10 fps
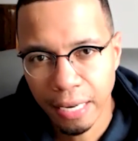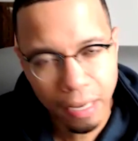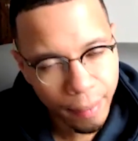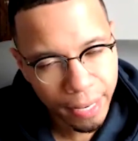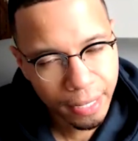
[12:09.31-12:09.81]
Can
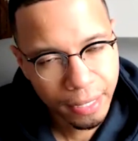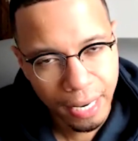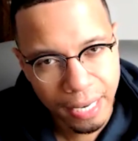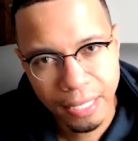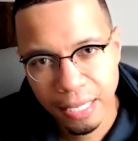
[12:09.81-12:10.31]
anybody get into
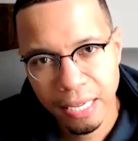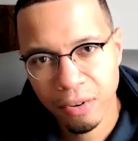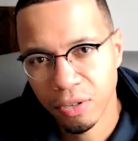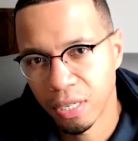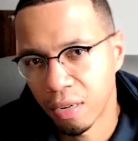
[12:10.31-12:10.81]
IT?
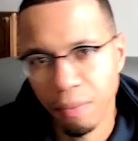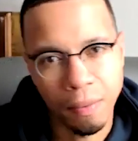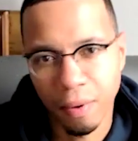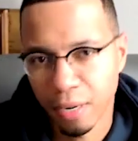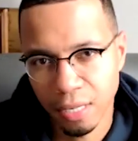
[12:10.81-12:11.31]
Or is there some
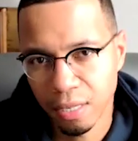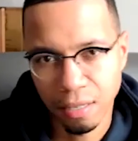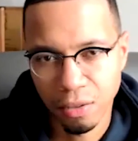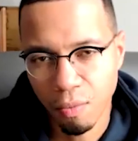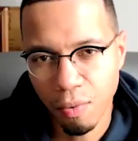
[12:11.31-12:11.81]
people that are
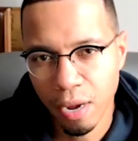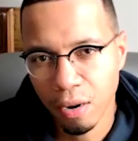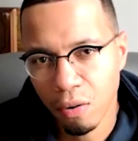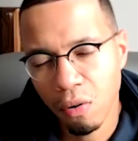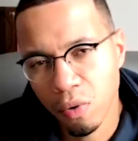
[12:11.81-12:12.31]
just no
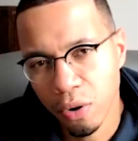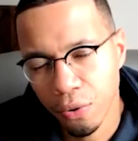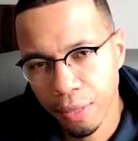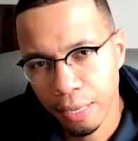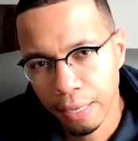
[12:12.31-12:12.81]
bueno? Or what do
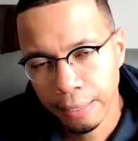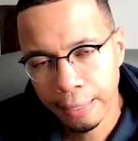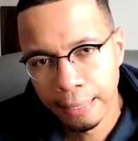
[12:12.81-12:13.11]
you think?